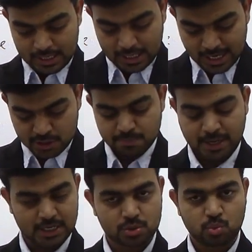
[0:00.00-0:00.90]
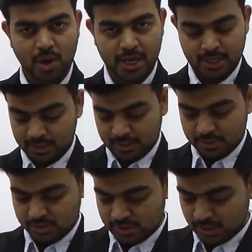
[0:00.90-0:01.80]
x minus y,
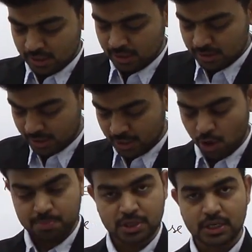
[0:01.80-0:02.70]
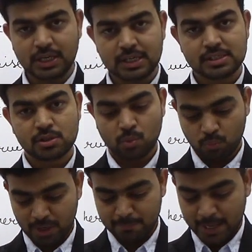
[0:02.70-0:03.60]
third option is
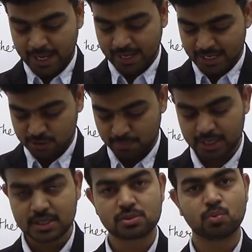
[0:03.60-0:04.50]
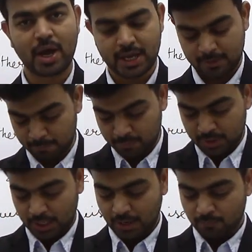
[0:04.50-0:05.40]
1 by x minus y,
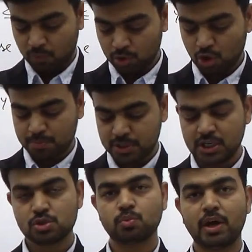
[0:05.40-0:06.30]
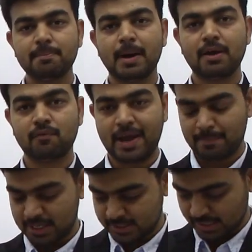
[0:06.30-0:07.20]
and fourth option is 1 by
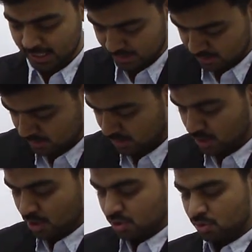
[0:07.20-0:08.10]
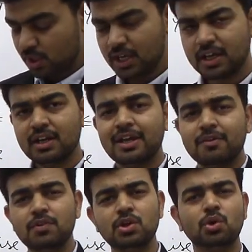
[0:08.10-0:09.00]
y minus x. So here
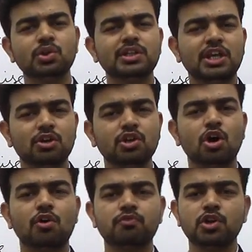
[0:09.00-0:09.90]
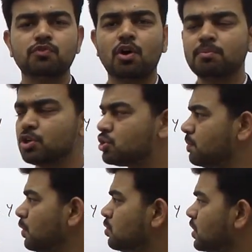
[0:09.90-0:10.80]
we know the theory of uniform
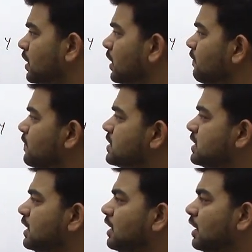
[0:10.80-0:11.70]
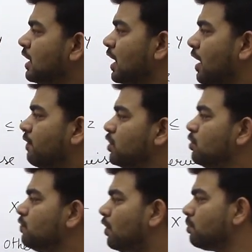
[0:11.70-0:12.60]
distribution. If we see, our
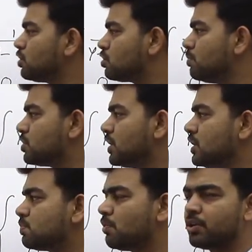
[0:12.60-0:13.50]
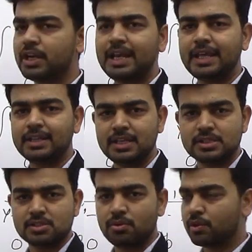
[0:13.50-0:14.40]
uniform distribution is plotted like
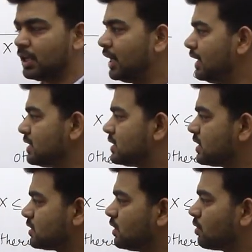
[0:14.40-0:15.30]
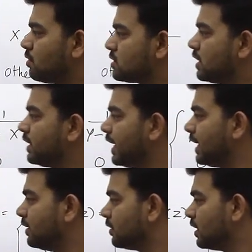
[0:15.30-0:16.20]
this, okay, it is just a constant
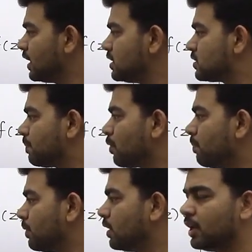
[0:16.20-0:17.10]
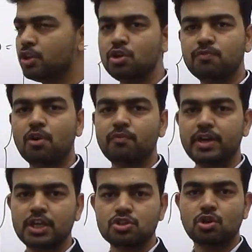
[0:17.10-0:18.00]
line, there is a uniform
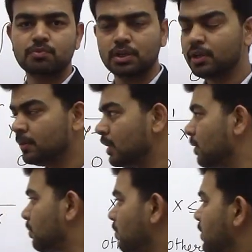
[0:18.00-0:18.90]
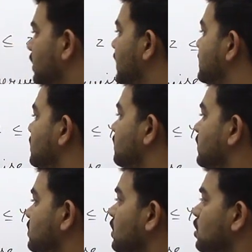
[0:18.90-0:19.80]
weightage of the probability density.
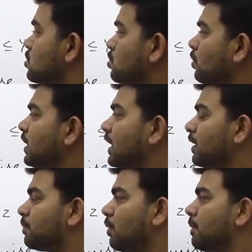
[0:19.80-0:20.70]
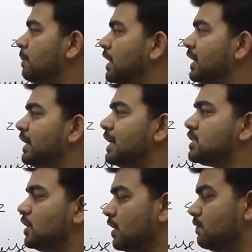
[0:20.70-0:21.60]
So here probability
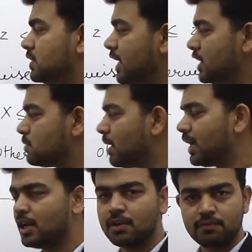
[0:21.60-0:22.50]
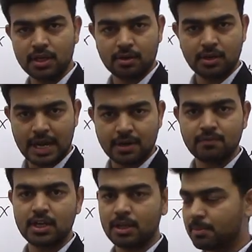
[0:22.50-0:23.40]
density, if z is my random
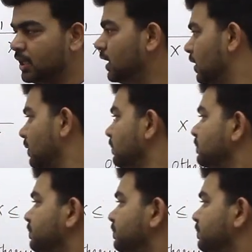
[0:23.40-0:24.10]
variable here,